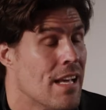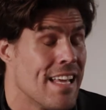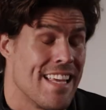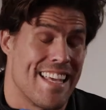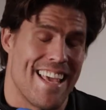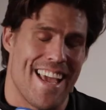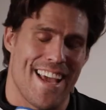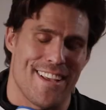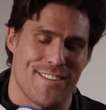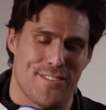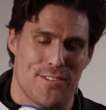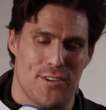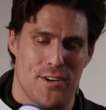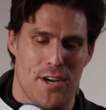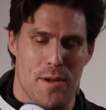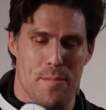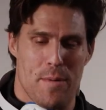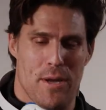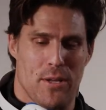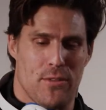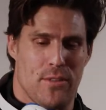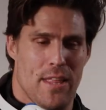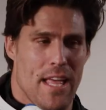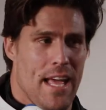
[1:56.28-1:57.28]
here. Yeah, sorry
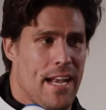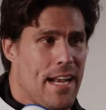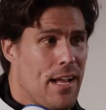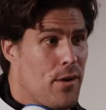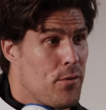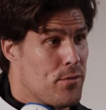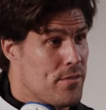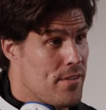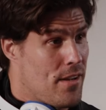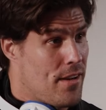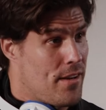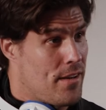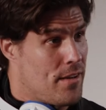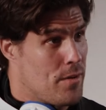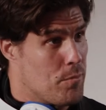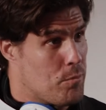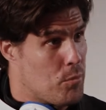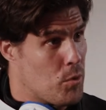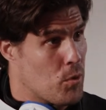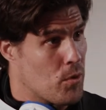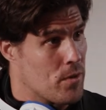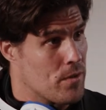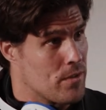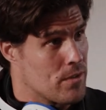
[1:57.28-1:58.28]
about that. I was on an
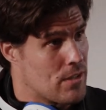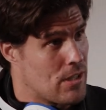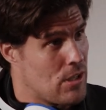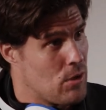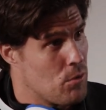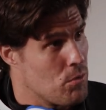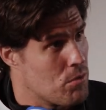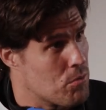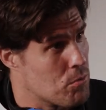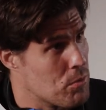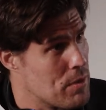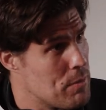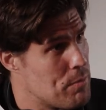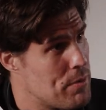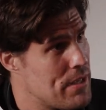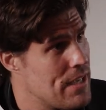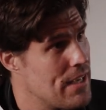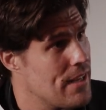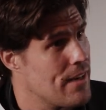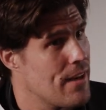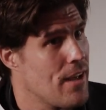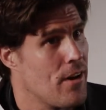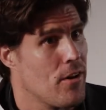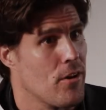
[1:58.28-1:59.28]
important Q three P
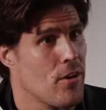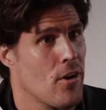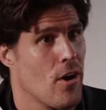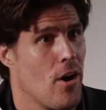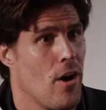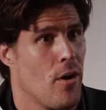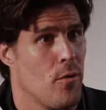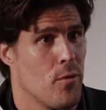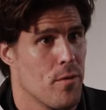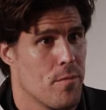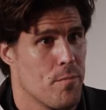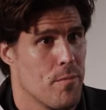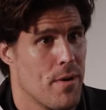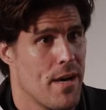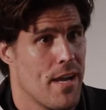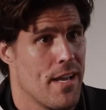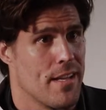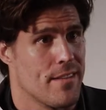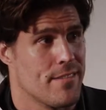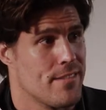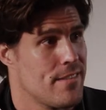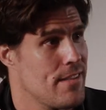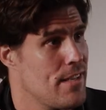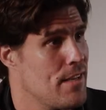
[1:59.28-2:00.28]
and L call with my
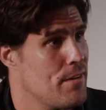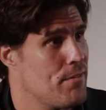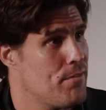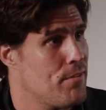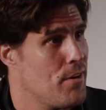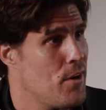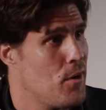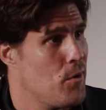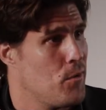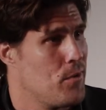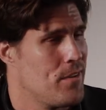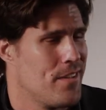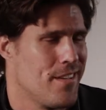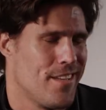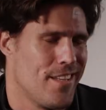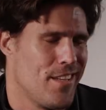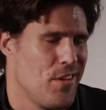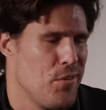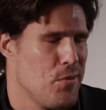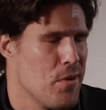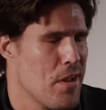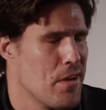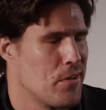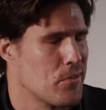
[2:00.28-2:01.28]
C F O.
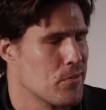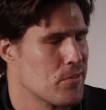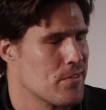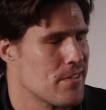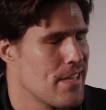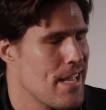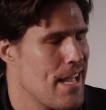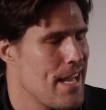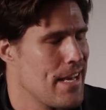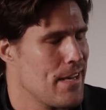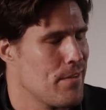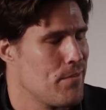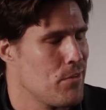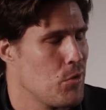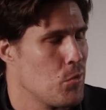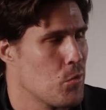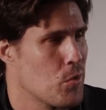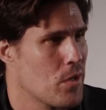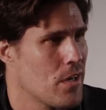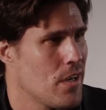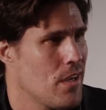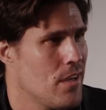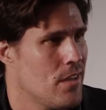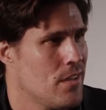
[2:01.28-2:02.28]
You'd understand if you were
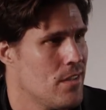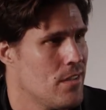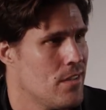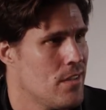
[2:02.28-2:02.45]
a